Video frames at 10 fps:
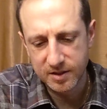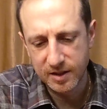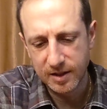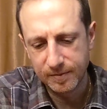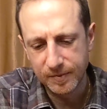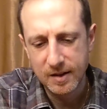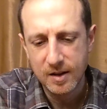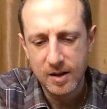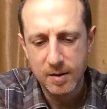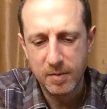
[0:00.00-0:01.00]
set.
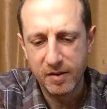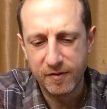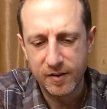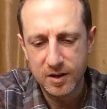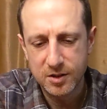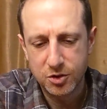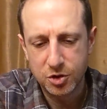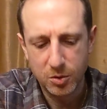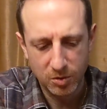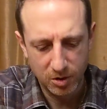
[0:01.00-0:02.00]
My first
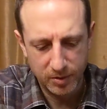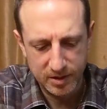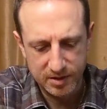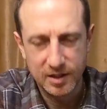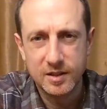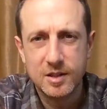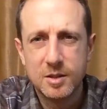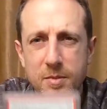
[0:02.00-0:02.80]
Joe Louis, and I did